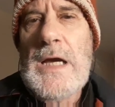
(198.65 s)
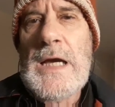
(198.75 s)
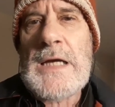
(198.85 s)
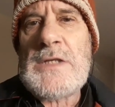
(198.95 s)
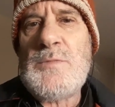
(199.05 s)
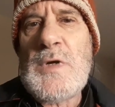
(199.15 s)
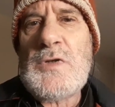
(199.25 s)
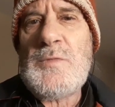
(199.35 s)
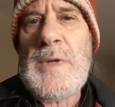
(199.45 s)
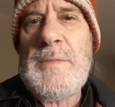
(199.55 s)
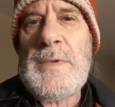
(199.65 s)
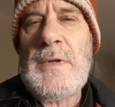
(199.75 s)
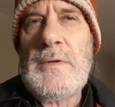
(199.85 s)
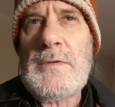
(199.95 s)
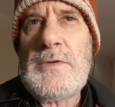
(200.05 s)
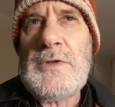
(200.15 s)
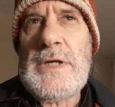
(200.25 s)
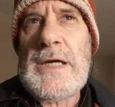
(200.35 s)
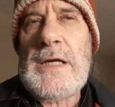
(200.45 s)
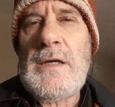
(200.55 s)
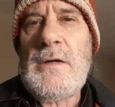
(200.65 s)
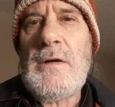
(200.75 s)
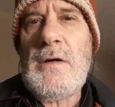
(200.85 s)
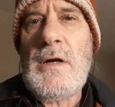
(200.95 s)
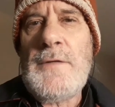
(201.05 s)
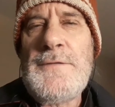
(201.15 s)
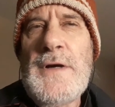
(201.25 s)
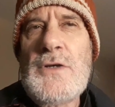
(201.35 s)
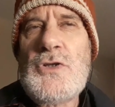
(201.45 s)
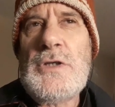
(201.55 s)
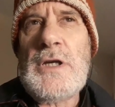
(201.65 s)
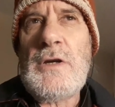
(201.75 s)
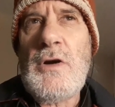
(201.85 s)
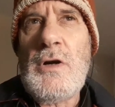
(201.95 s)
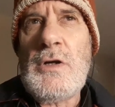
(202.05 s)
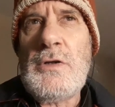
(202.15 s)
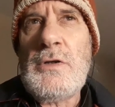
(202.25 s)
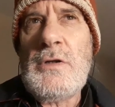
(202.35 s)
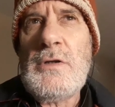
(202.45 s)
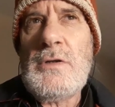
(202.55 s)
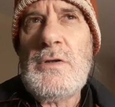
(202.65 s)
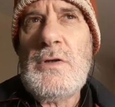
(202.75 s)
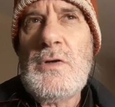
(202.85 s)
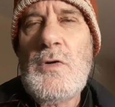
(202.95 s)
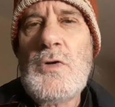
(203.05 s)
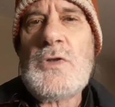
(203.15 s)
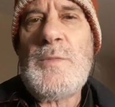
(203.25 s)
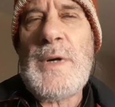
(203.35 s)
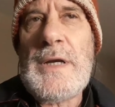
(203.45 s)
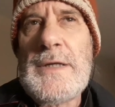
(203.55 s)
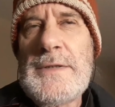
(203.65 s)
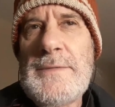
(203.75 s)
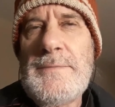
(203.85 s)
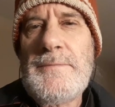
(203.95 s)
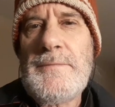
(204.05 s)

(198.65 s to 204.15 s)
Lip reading: as most people today are functioning on autopilot.